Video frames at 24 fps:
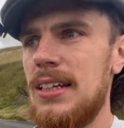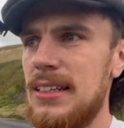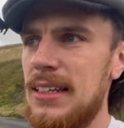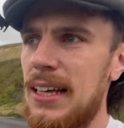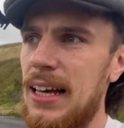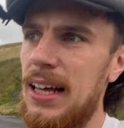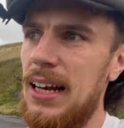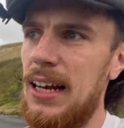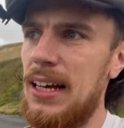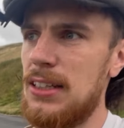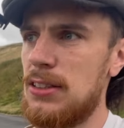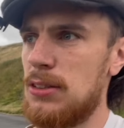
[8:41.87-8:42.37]

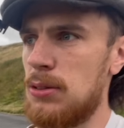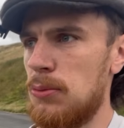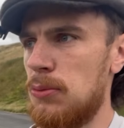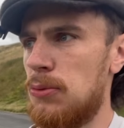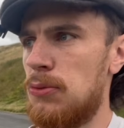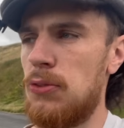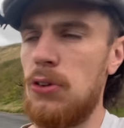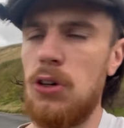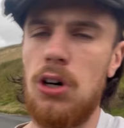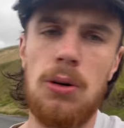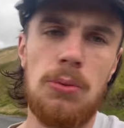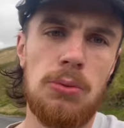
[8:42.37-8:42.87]
Get like some
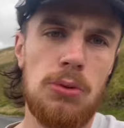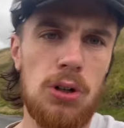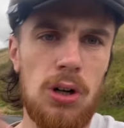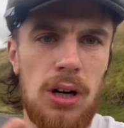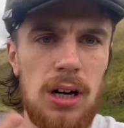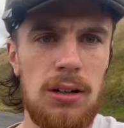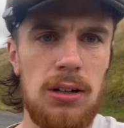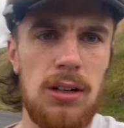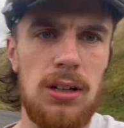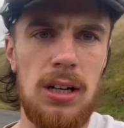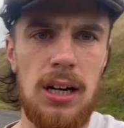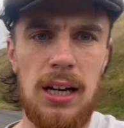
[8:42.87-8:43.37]
foam, cut
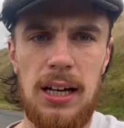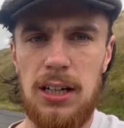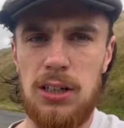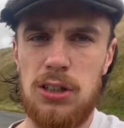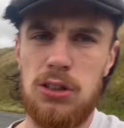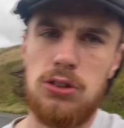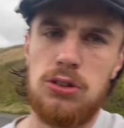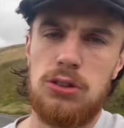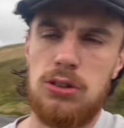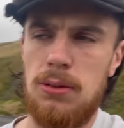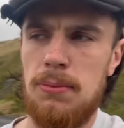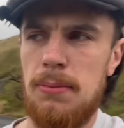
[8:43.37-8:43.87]
out like a
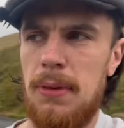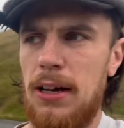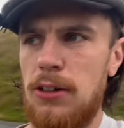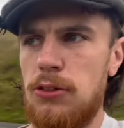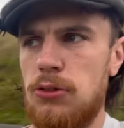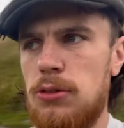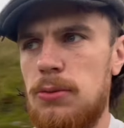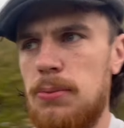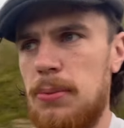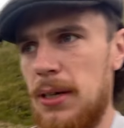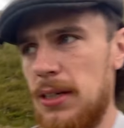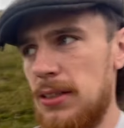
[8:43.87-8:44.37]
custom
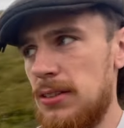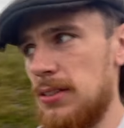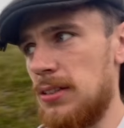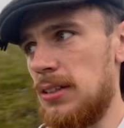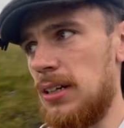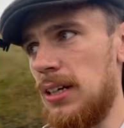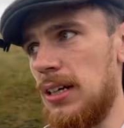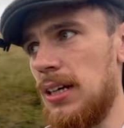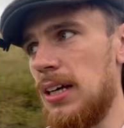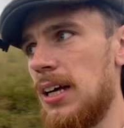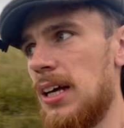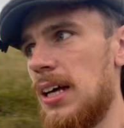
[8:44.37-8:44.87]
mattress
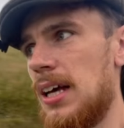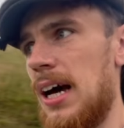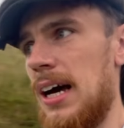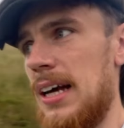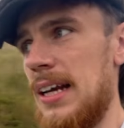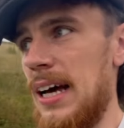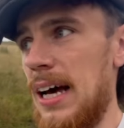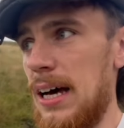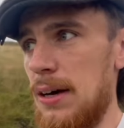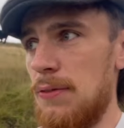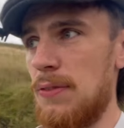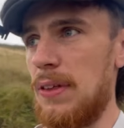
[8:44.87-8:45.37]
basically,
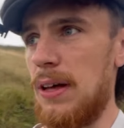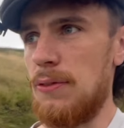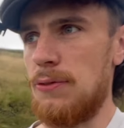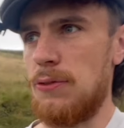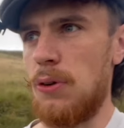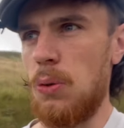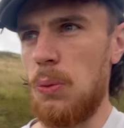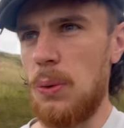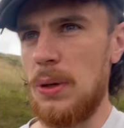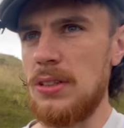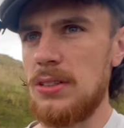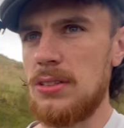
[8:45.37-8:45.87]
and have that
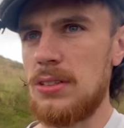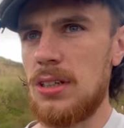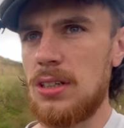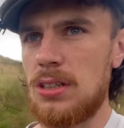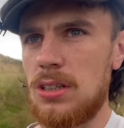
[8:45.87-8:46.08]
for winter.